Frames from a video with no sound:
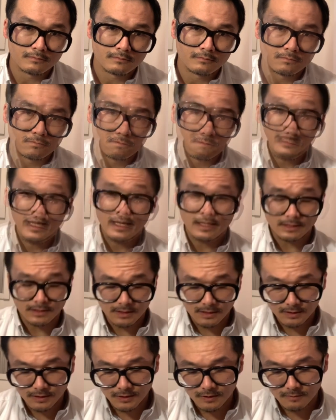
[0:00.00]

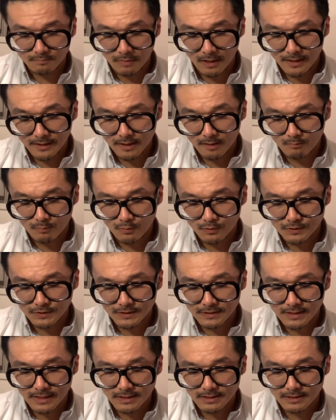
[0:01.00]
Next, spy number
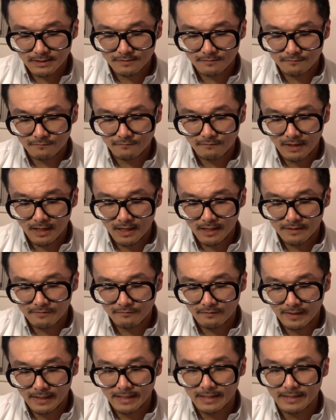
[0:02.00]

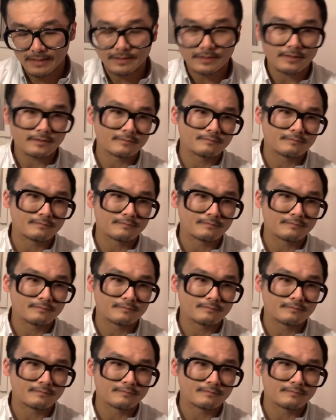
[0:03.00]
658.